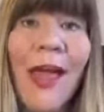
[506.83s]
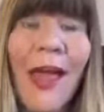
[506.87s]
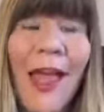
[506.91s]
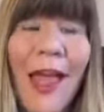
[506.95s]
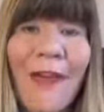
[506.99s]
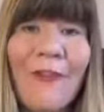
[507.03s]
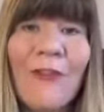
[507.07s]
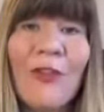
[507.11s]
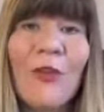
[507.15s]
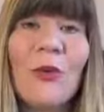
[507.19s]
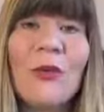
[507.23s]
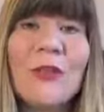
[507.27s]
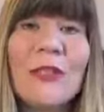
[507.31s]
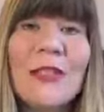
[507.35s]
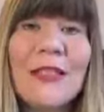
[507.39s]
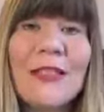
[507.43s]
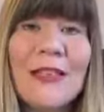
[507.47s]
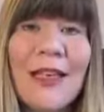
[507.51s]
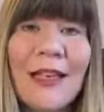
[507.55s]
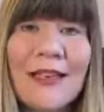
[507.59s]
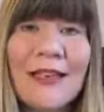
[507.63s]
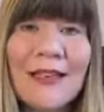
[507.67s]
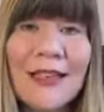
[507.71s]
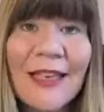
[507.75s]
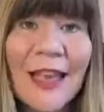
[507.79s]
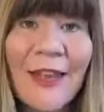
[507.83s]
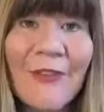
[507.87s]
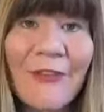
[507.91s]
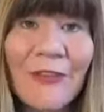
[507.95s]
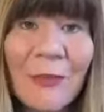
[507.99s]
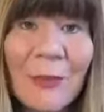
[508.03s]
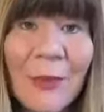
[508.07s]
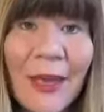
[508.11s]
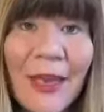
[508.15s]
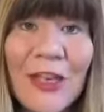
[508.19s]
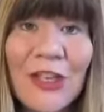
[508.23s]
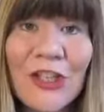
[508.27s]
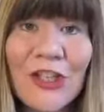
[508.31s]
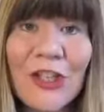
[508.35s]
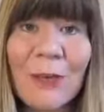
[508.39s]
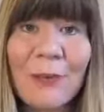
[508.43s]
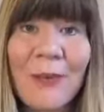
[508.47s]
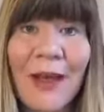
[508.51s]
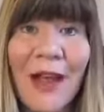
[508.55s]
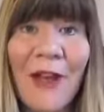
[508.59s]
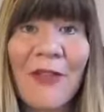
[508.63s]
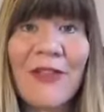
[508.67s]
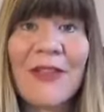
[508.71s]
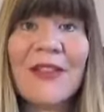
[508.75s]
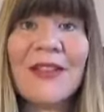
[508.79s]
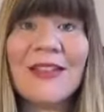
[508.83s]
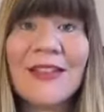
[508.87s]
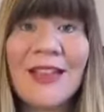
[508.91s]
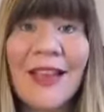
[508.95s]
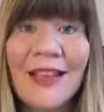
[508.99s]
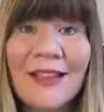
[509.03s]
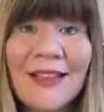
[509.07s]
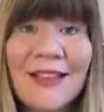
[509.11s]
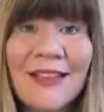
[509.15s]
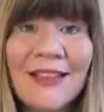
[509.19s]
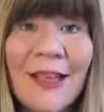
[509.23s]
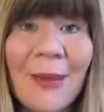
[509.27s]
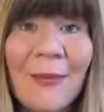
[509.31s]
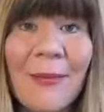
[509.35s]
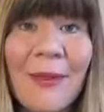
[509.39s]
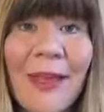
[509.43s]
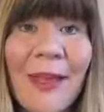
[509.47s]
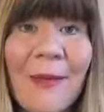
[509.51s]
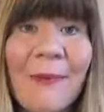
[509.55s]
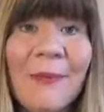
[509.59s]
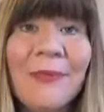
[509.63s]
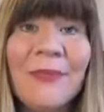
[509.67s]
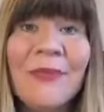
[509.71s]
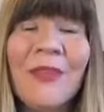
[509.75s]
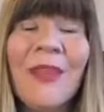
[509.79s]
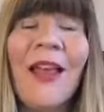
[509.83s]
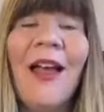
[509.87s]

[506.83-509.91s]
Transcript: everyone's sending information about this telesummit